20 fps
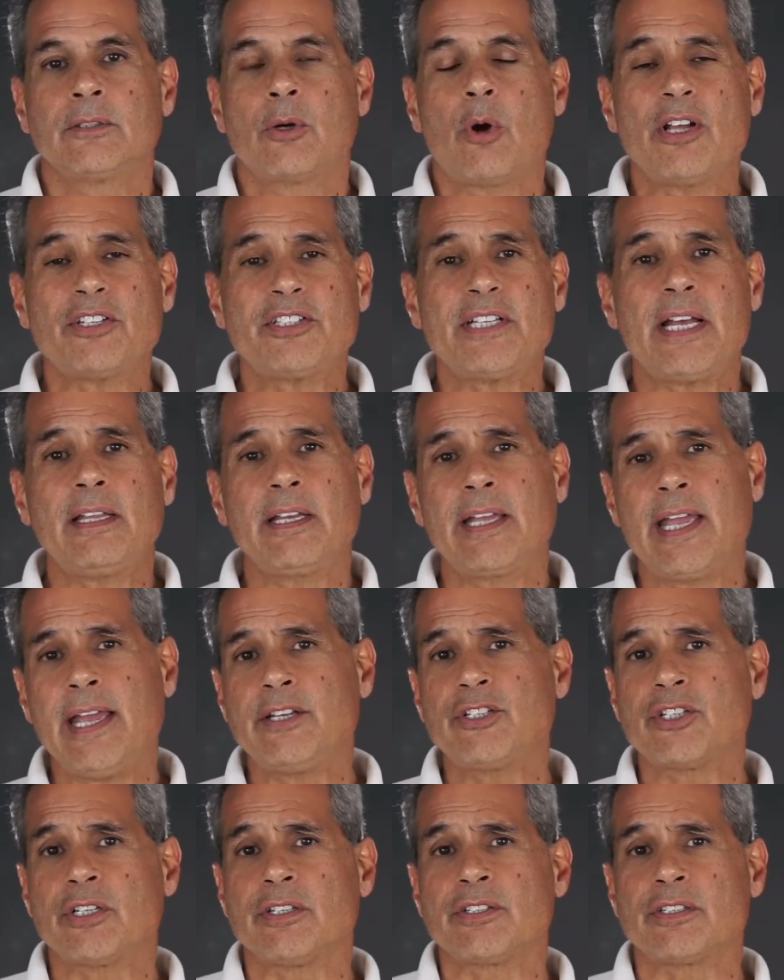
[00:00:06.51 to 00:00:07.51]
Cost
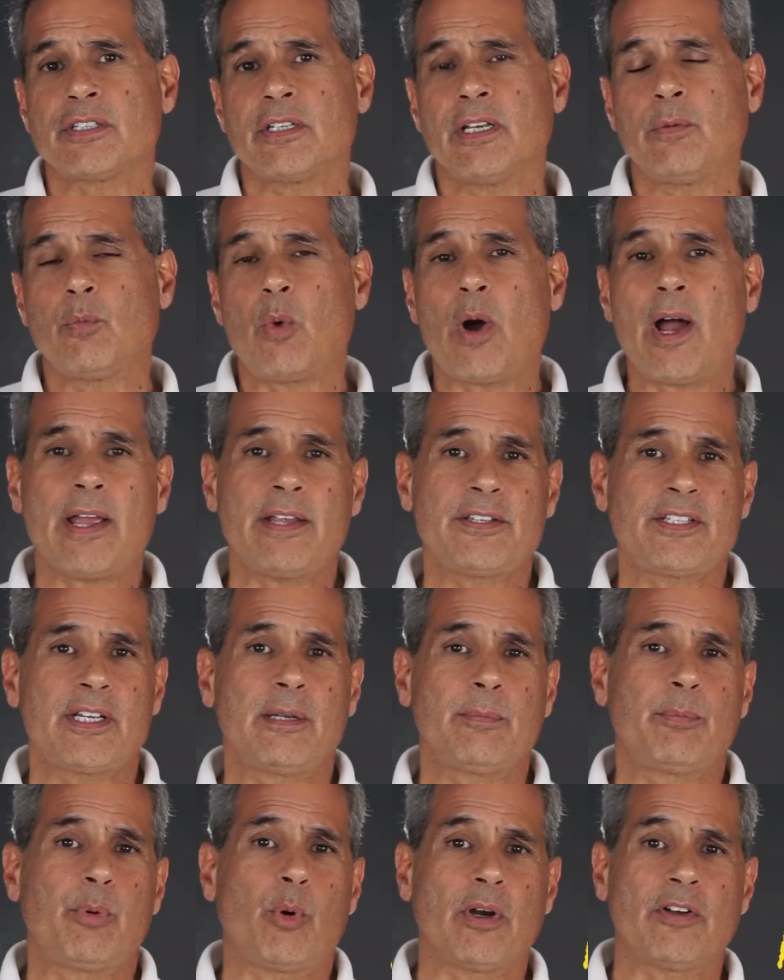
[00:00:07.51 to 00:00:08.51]
allocations, and why is
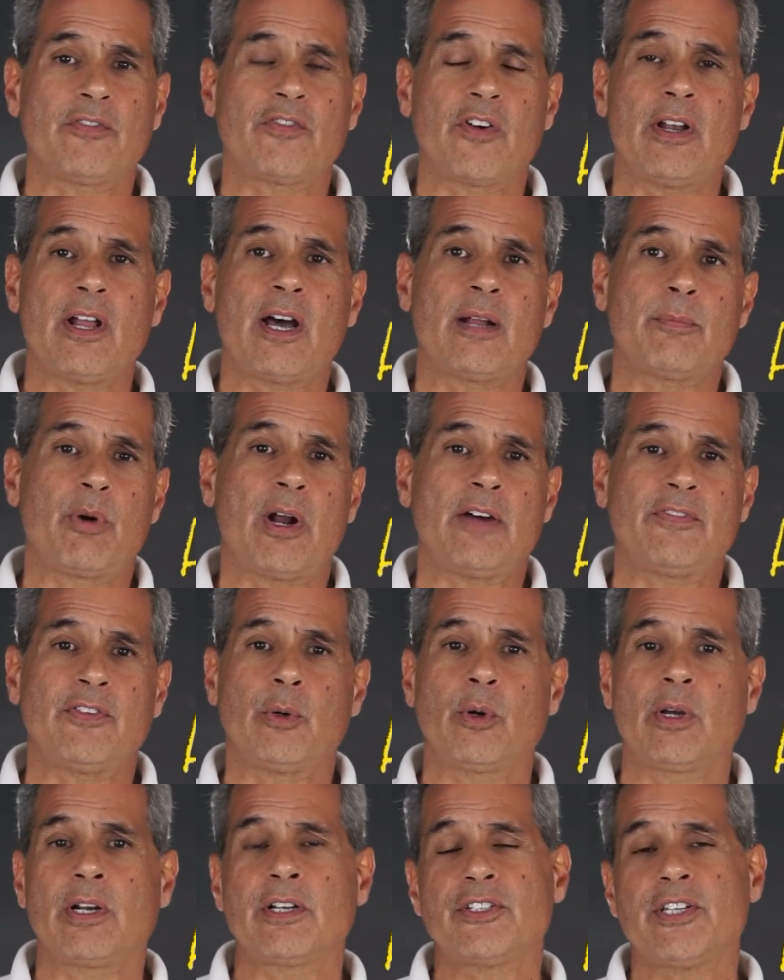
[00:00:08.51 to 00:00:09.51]
it important for
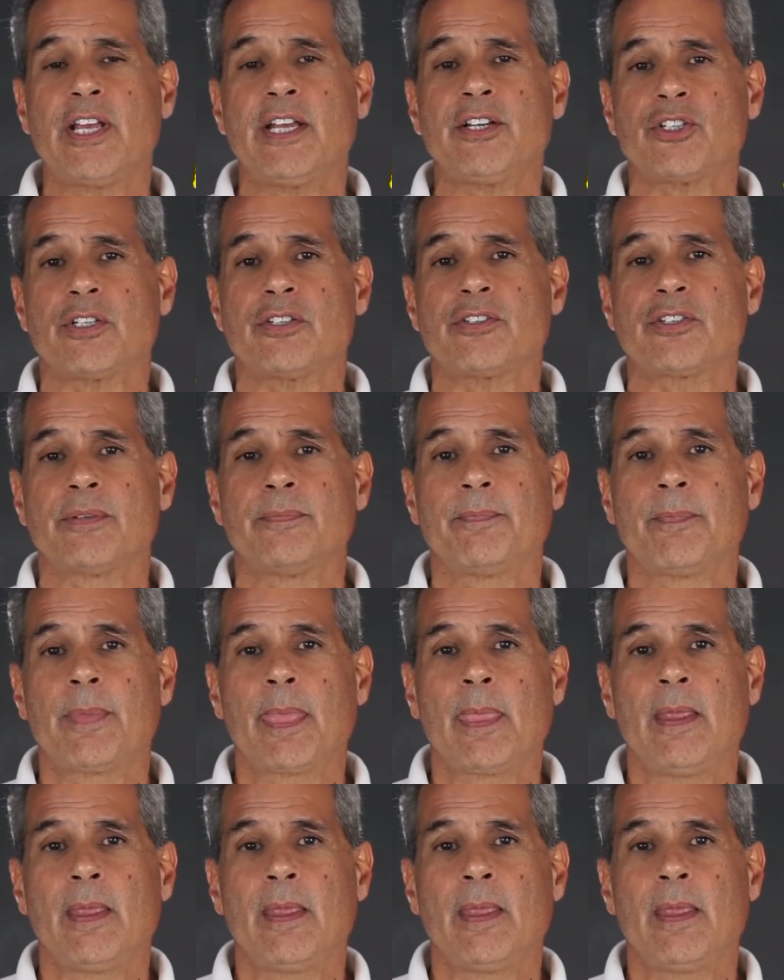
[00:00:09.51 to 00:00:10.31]
nonprofit organizations?